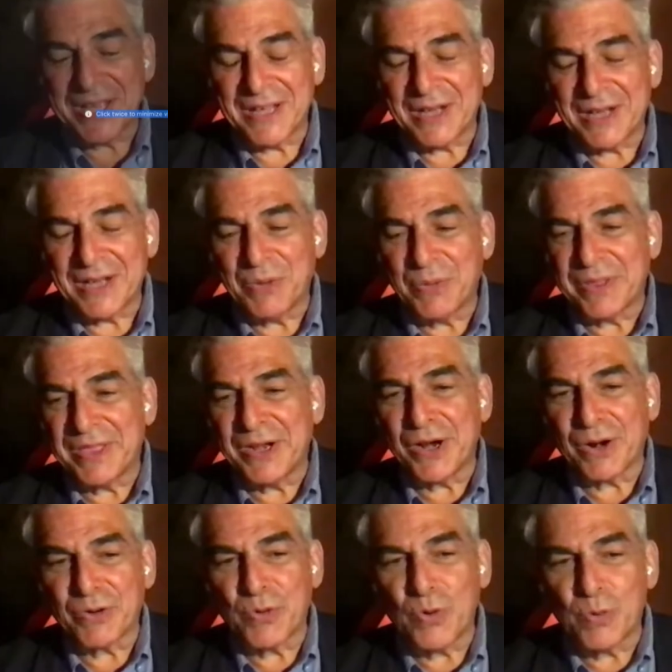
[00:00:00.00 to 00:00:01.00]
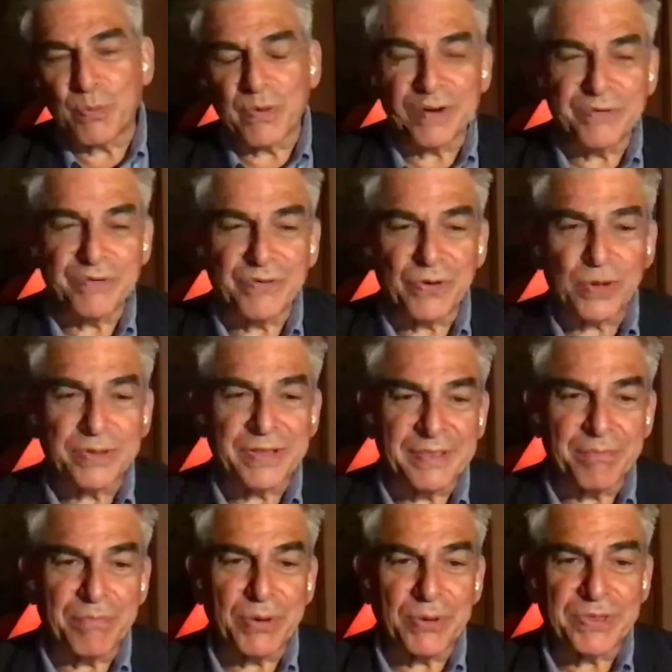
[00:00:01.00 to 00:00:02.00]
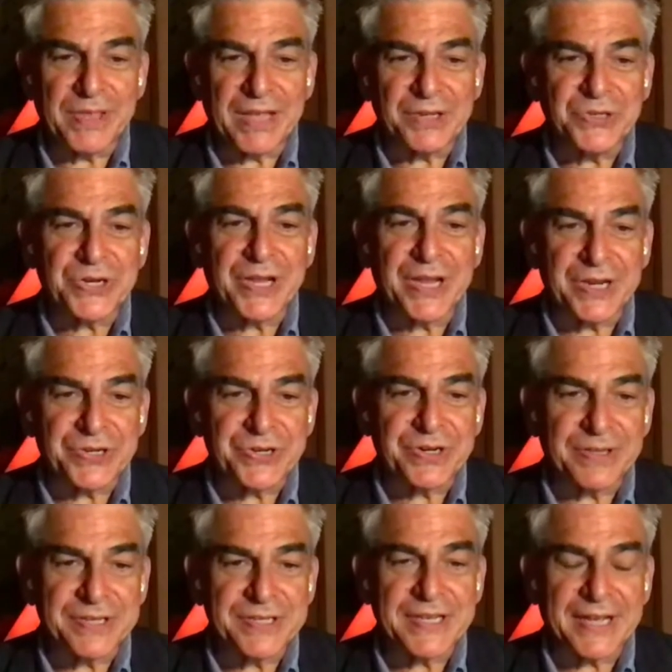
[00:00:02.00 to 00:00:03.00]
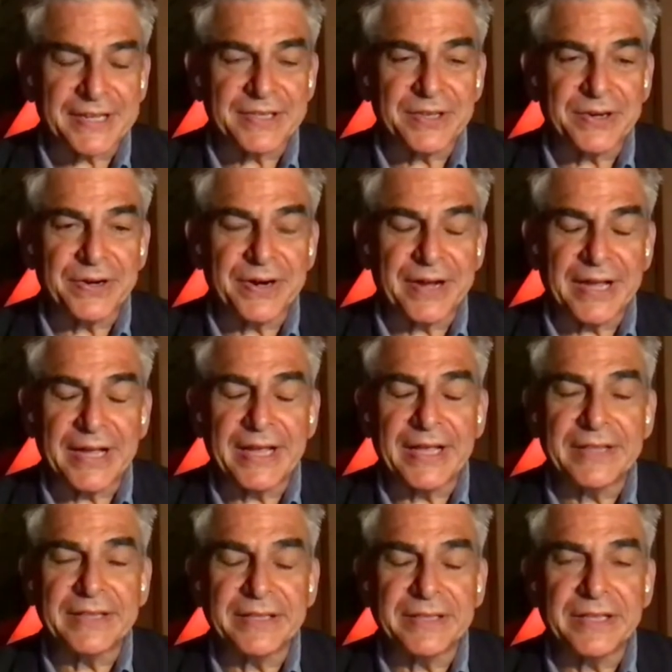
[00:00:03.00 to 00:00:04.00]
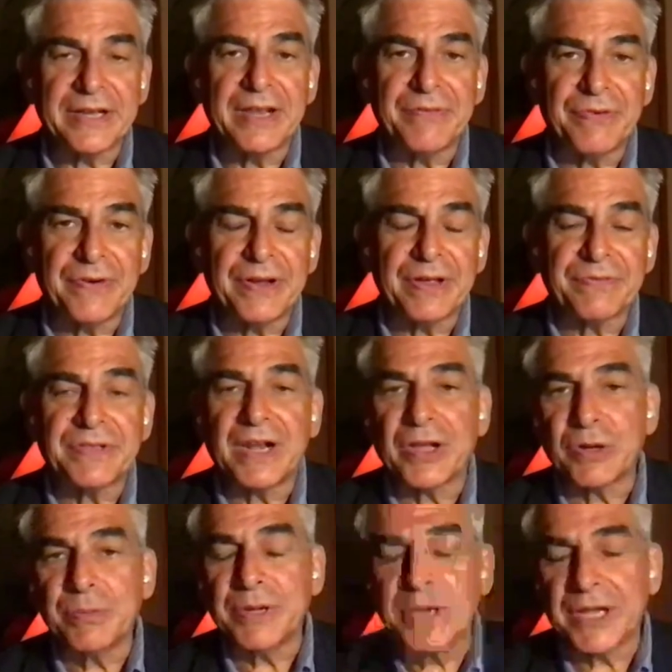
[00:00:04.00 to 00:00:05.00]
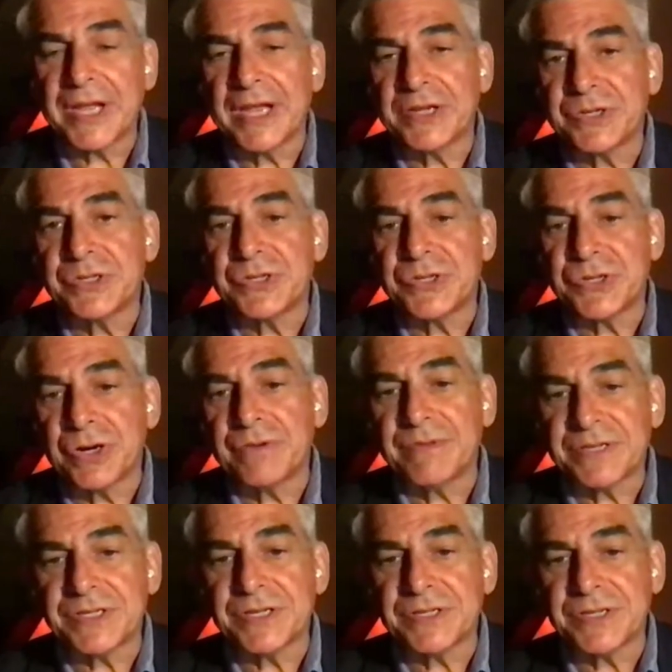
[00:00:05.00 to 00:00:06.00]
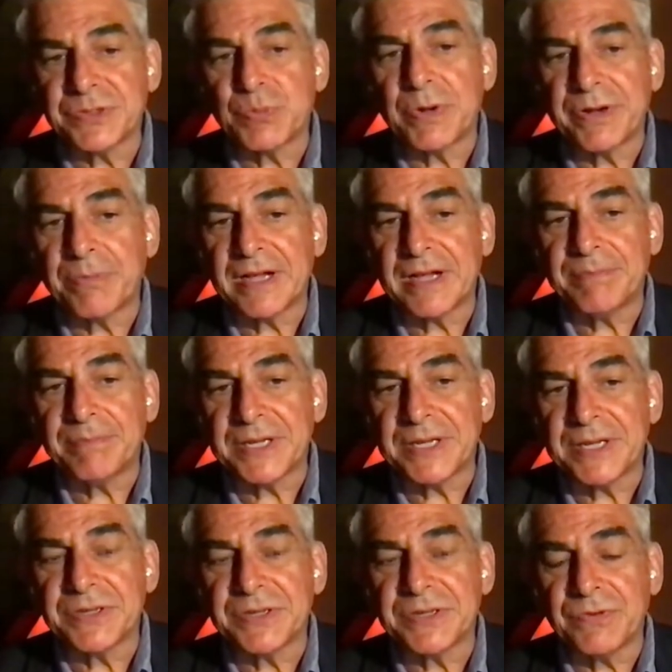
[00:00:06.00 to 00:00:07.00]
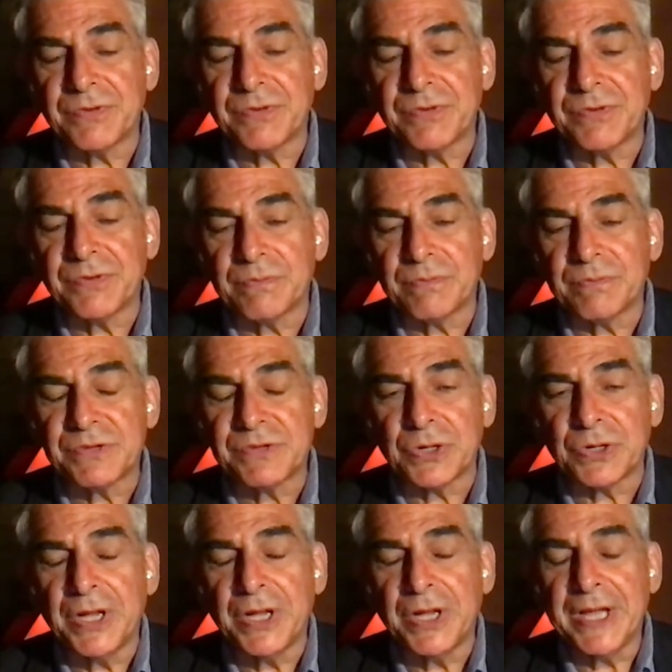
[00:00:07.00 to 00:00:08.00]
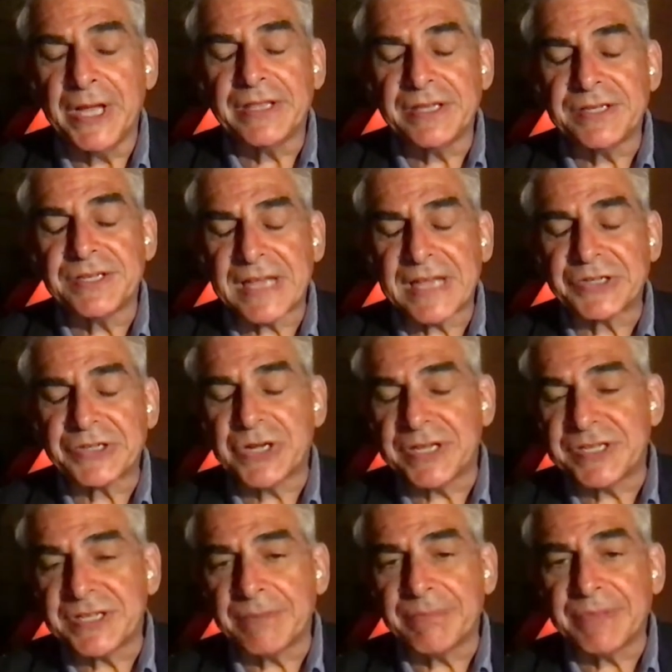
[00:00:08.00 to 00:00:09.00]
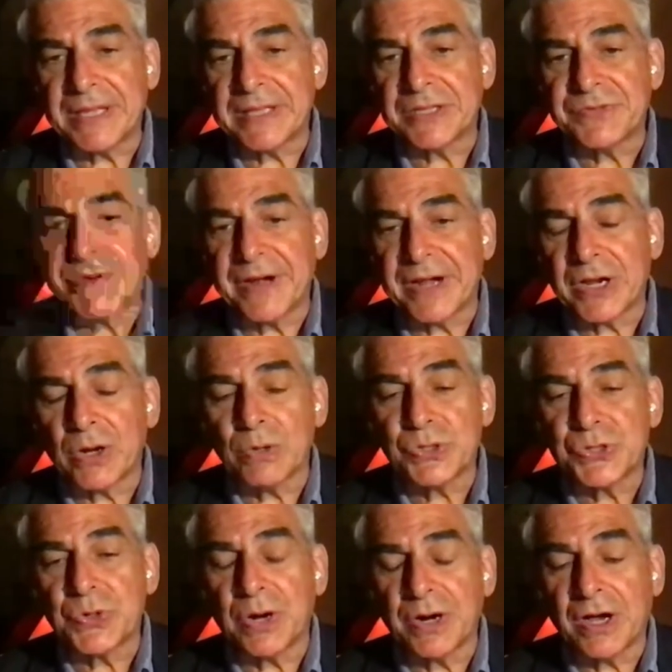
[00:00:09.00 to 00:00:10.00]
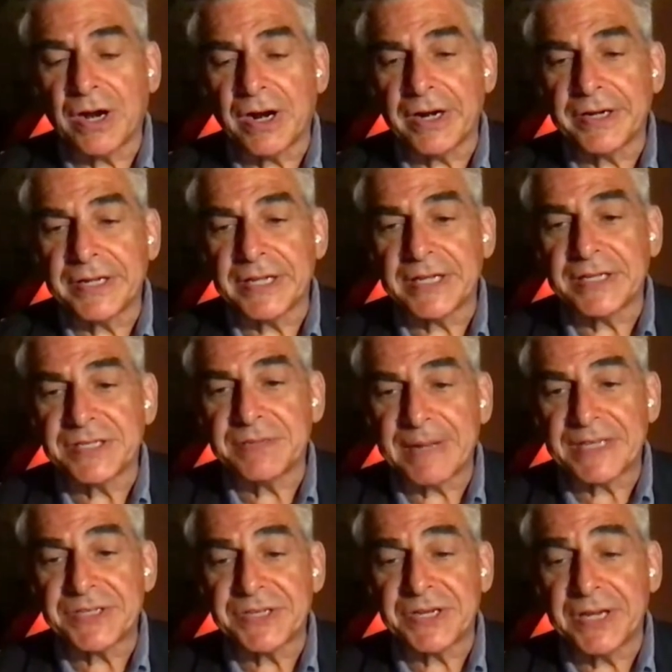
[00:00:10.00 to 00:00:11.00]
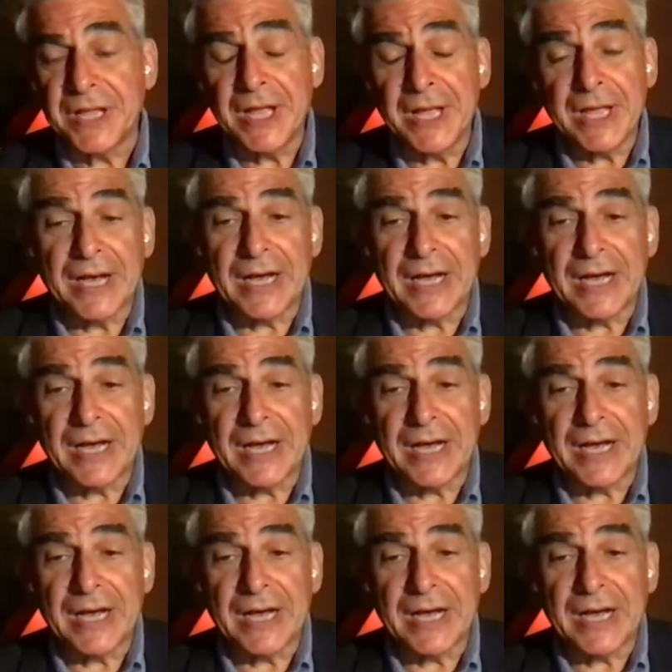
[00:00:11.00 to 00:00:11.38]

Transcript: Within our group, we're involved in both the educational sector and the delivery of telecommunication services as one of the private companies involved. So this is actually something that's very close to our heart, Sebastian.